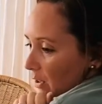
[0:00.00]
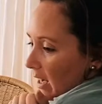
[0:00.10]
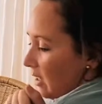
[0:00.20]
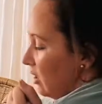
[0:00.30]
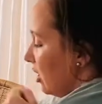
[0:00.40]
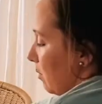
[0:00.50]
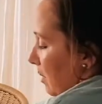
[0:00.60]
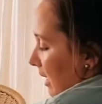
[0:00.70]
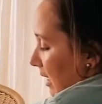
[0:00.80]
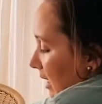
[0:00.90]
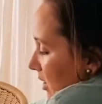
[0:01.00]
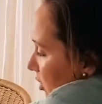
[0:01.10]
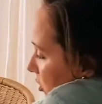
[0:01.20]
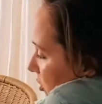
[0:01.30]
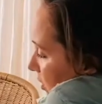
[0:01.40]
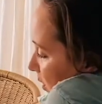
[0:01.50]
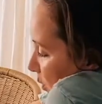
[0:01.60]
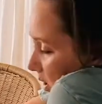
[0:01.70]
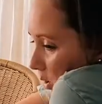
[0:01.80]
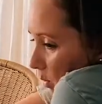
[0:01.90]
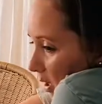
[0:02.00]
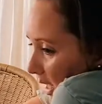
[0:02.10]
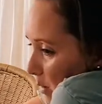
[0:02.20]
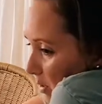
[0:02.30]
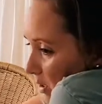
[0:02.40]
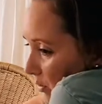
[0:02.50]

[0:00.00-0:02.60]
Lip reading: And you can pick and choose what you wanna keep in your